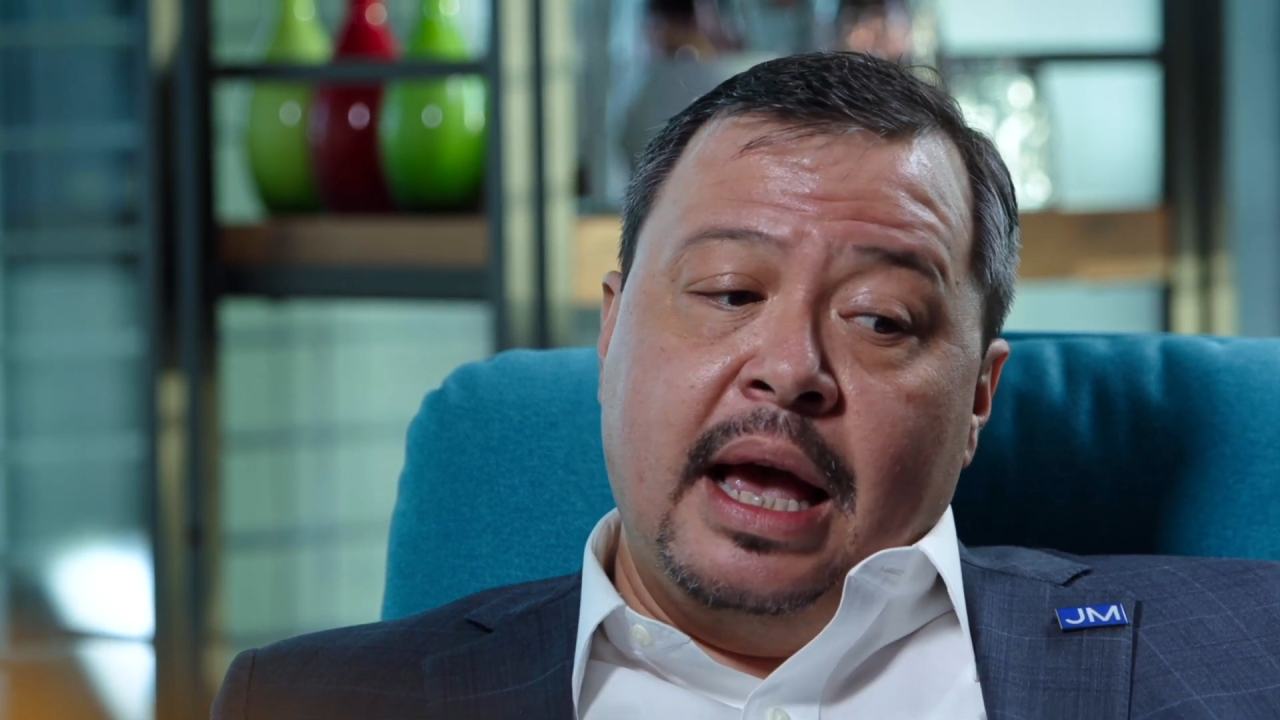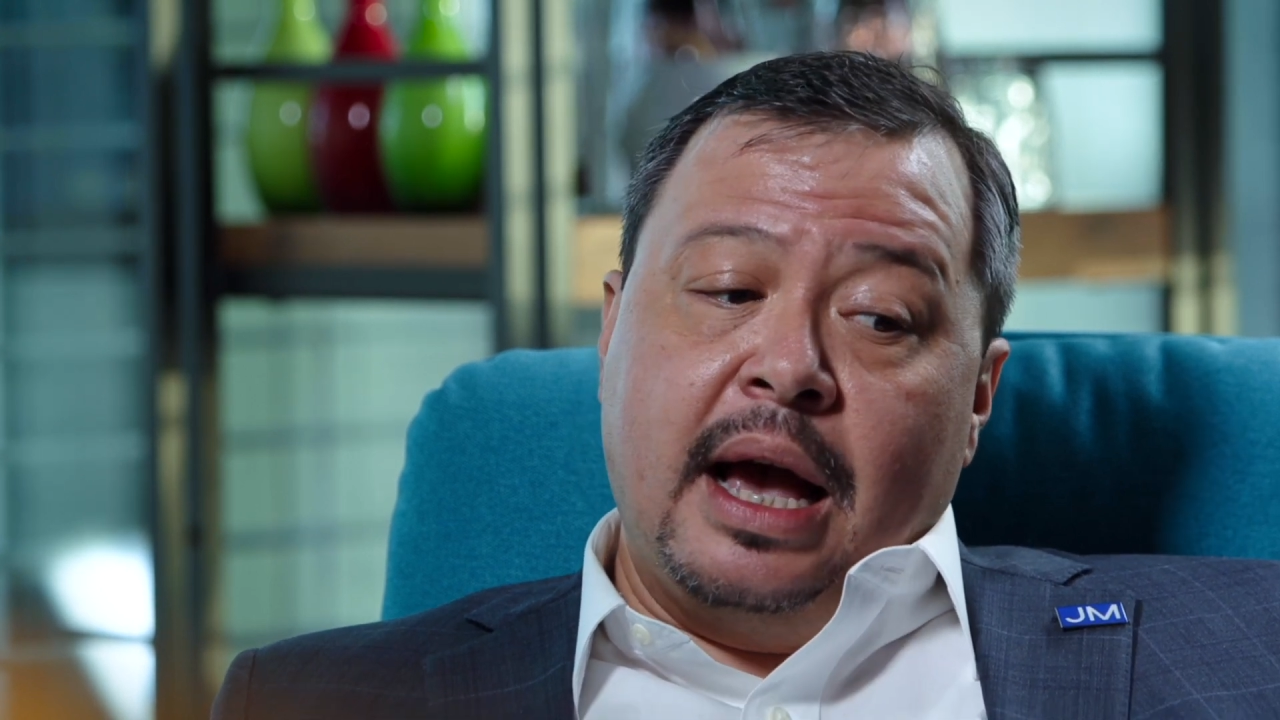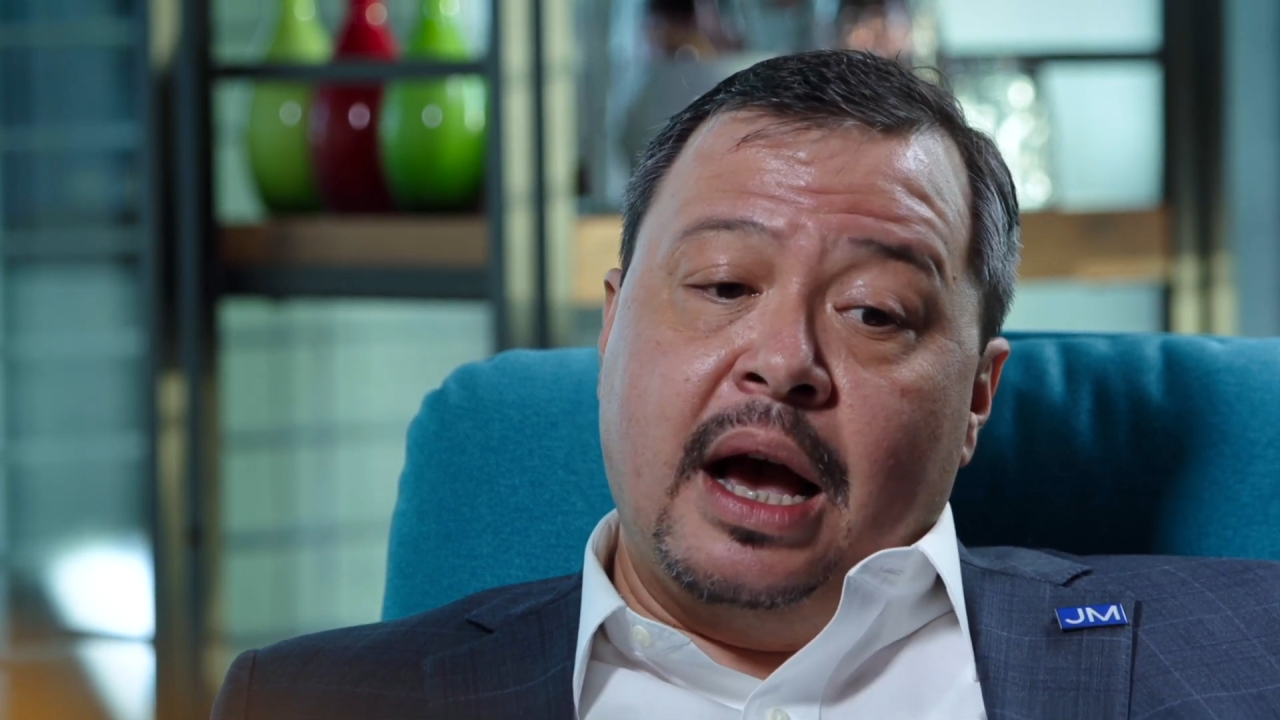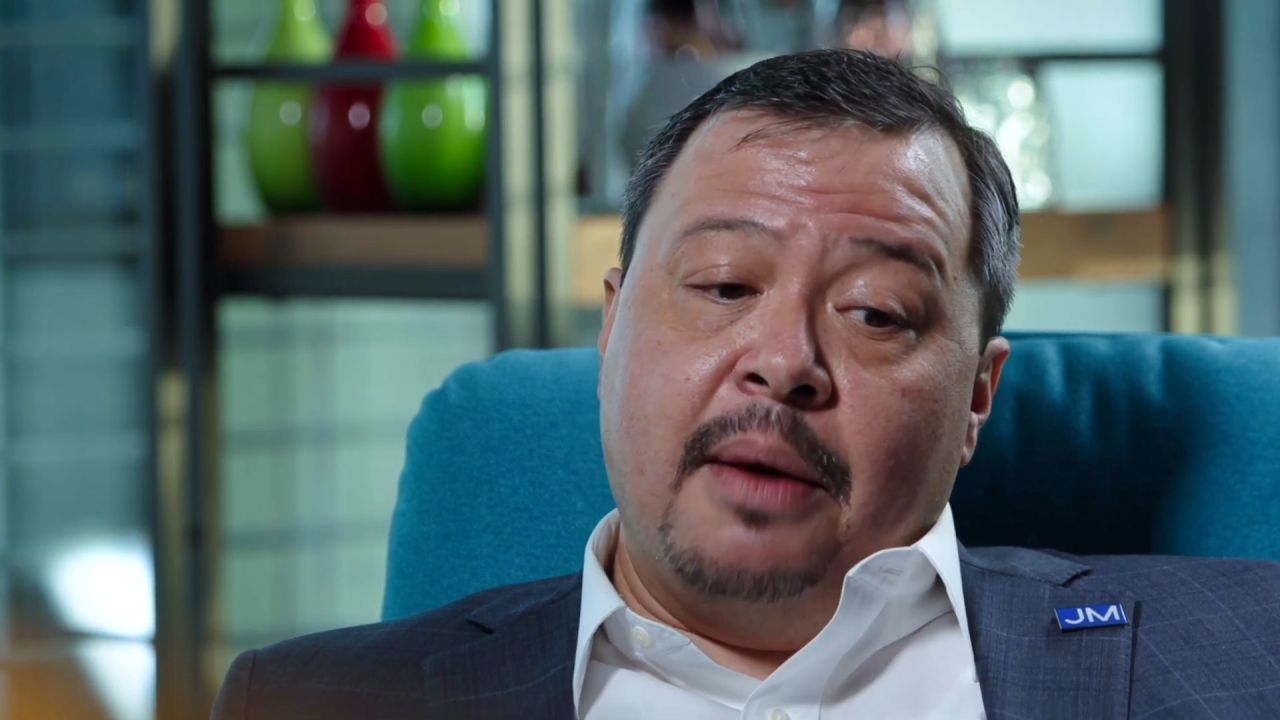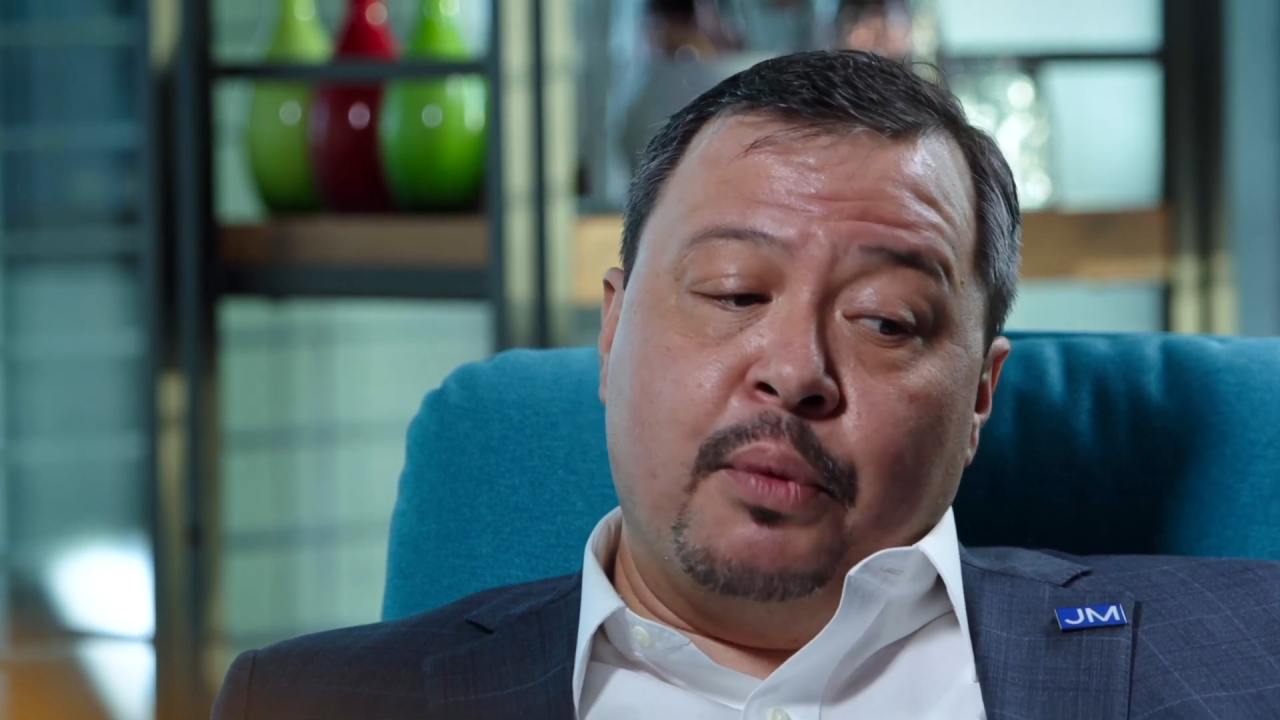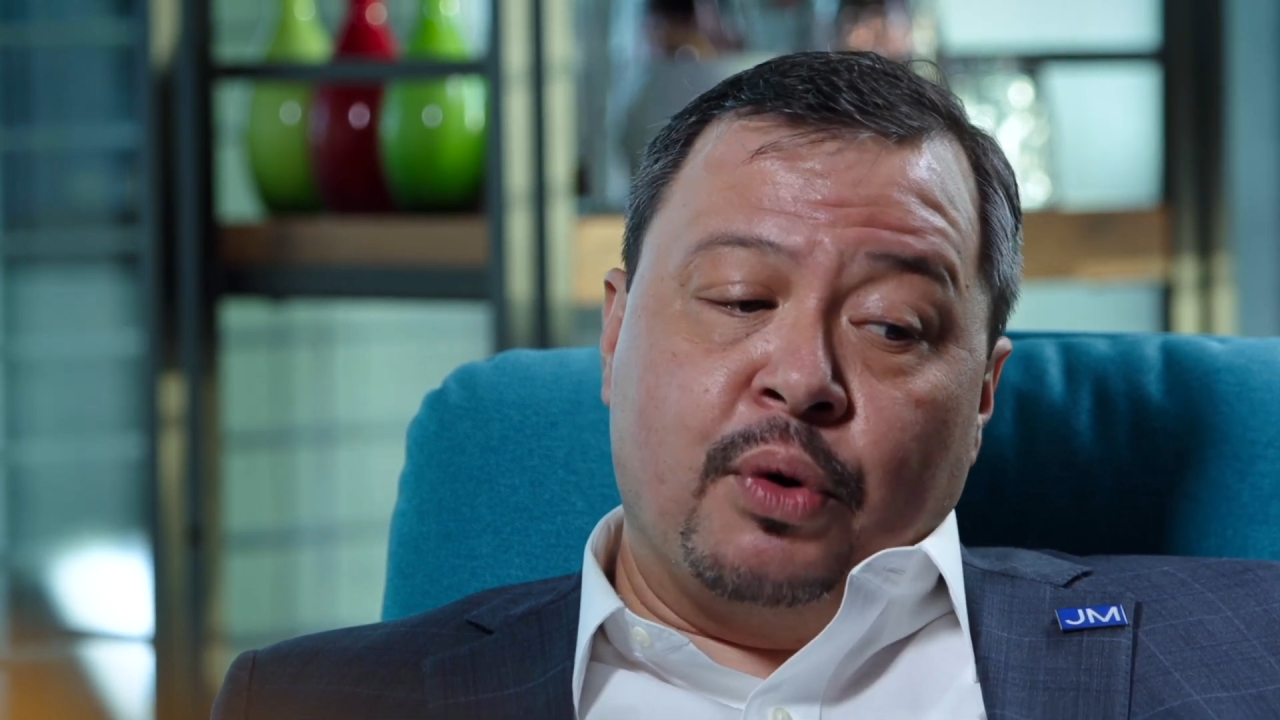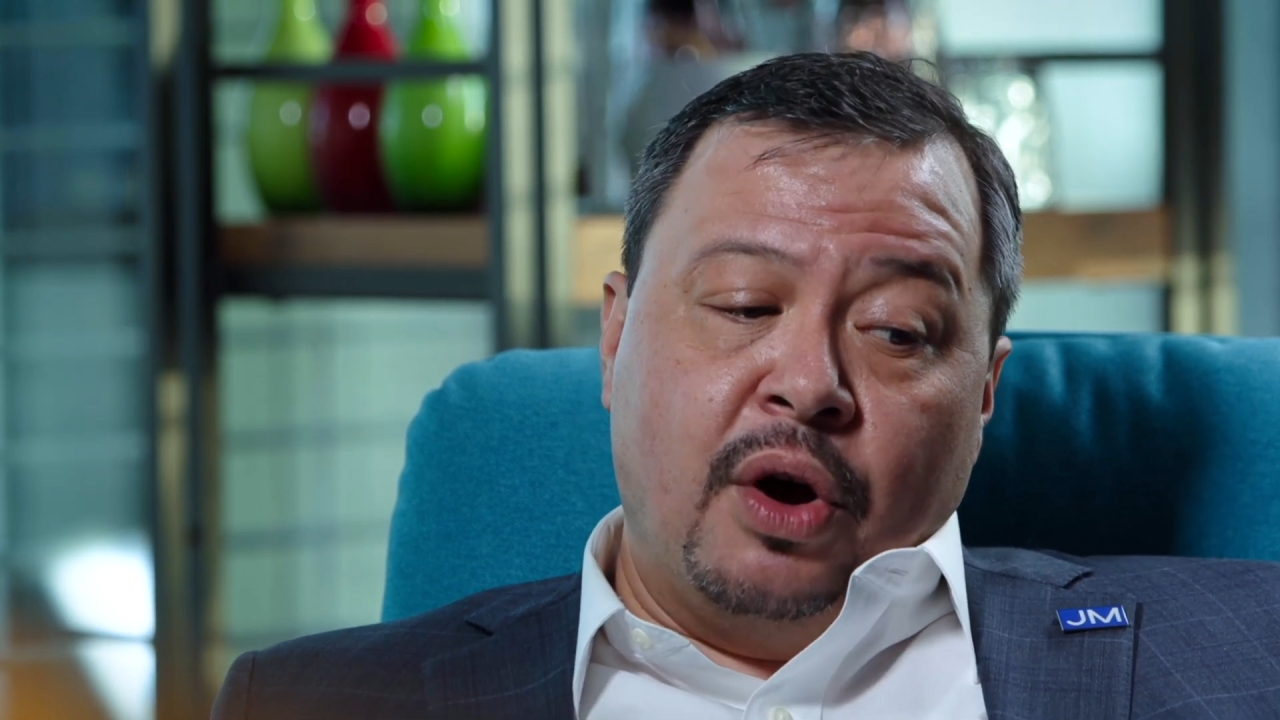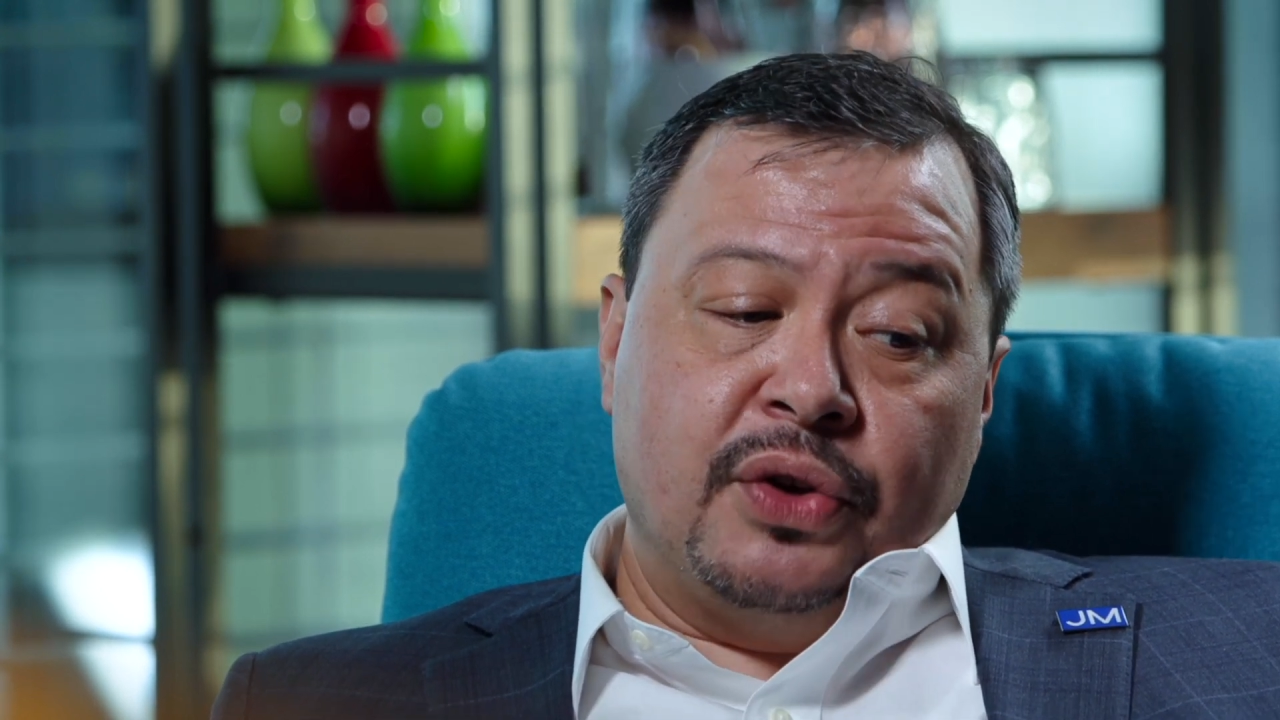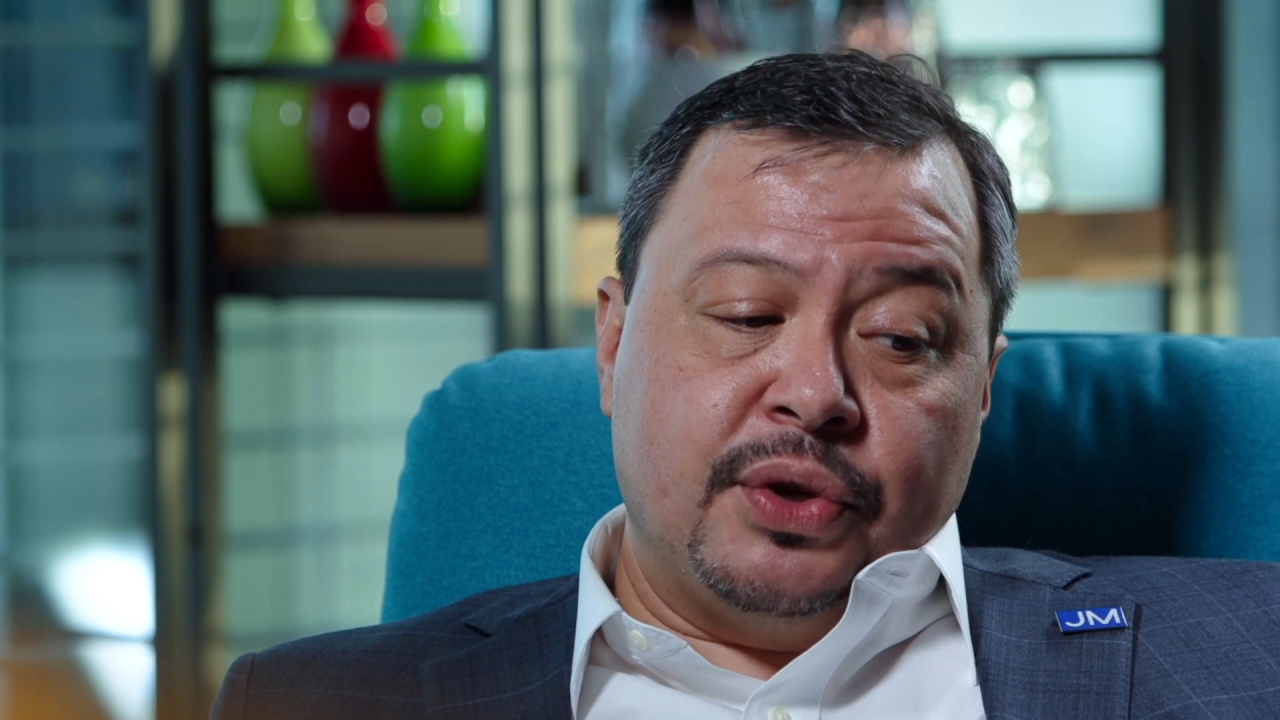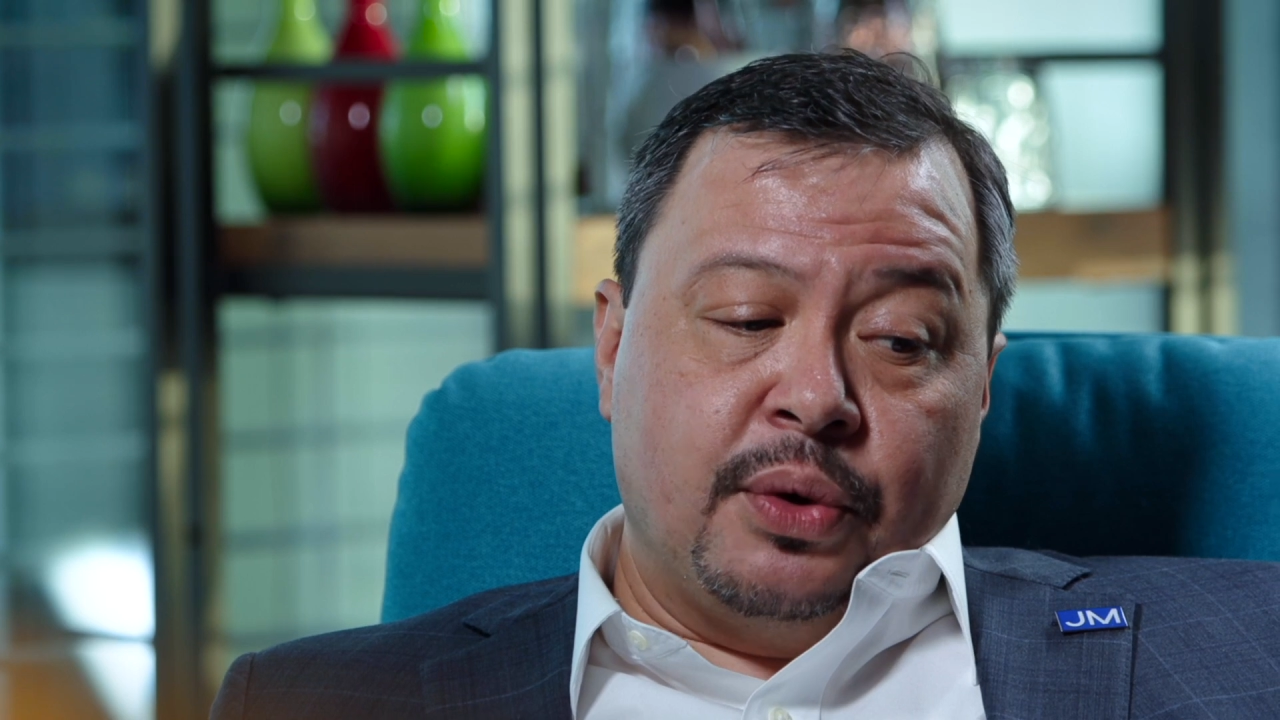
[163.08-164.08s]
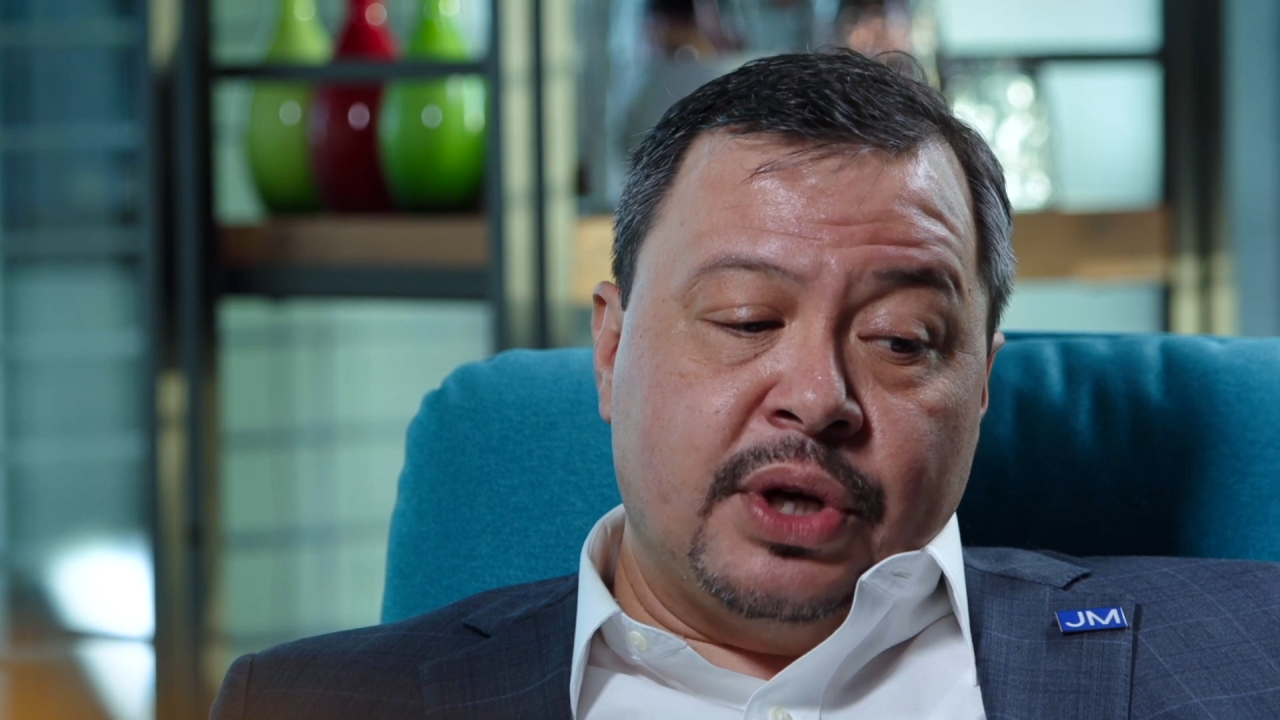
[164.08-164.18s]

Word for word: Um, we're also